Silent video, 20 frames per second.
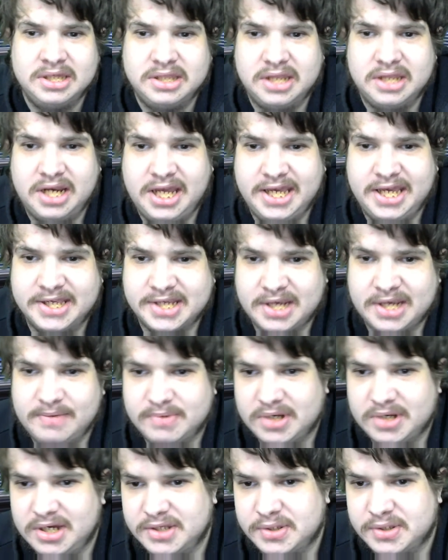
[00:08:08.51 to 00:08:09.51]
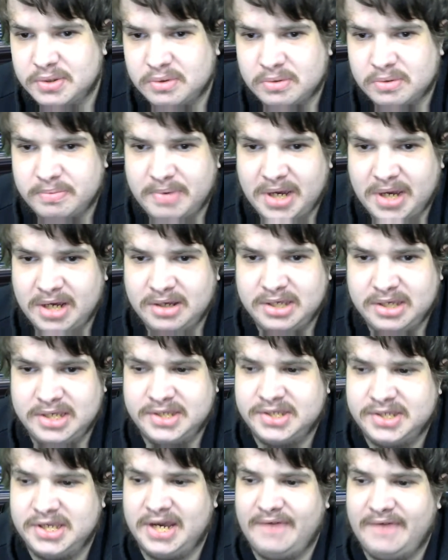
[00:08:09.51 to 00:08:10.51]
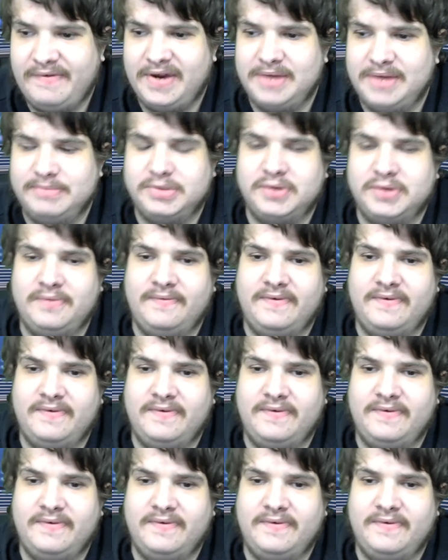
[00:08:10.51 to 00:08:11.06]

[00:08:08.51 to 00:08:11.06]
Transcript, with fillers: The next game we're going to talk about is Southampton